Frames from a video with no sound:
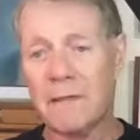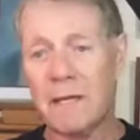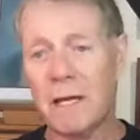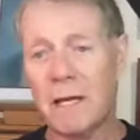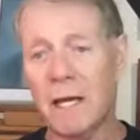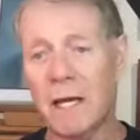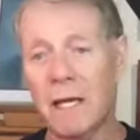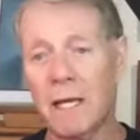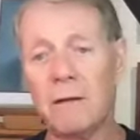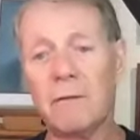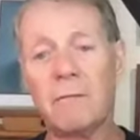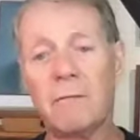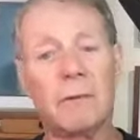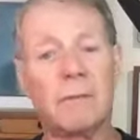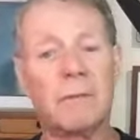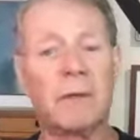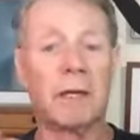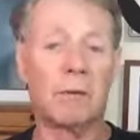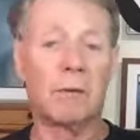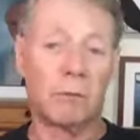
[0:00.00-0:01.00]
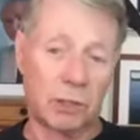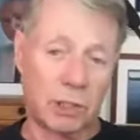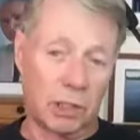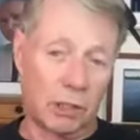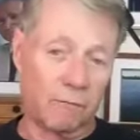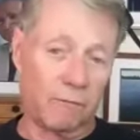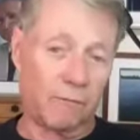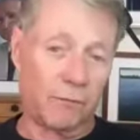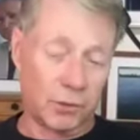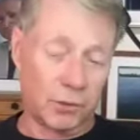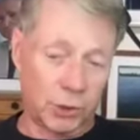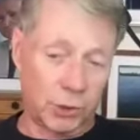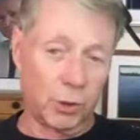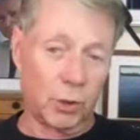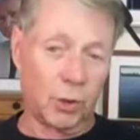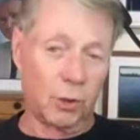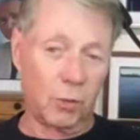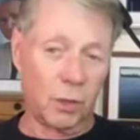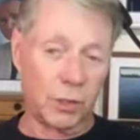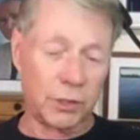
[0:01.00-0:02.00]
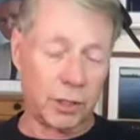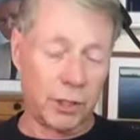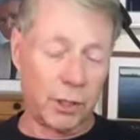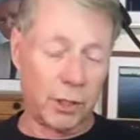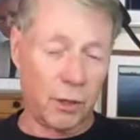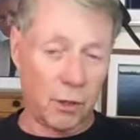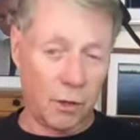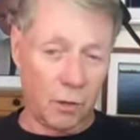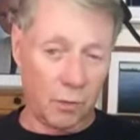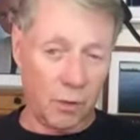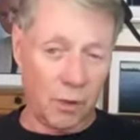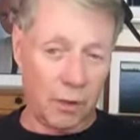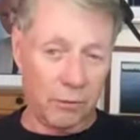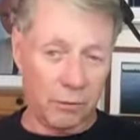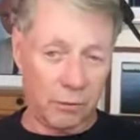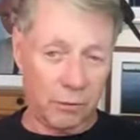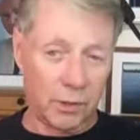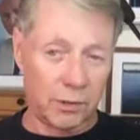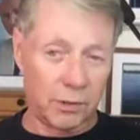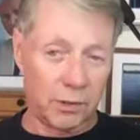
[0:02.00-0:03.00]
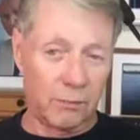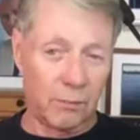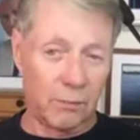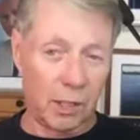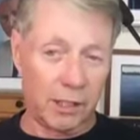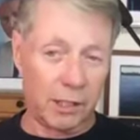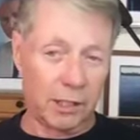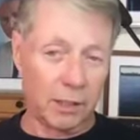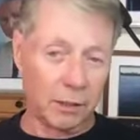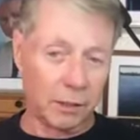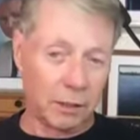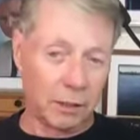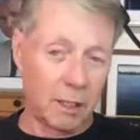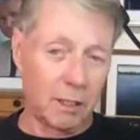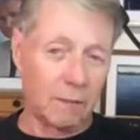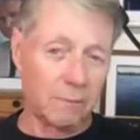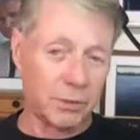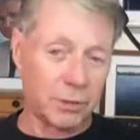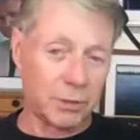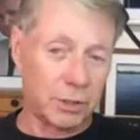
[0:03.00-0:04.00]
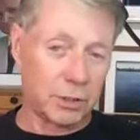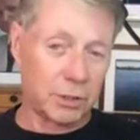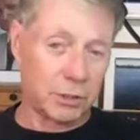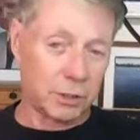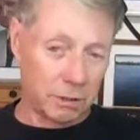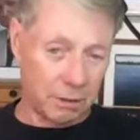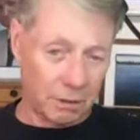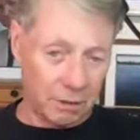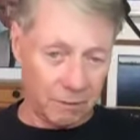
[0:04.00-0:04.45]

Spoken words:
And it was for sure wasn't known what the molecular composition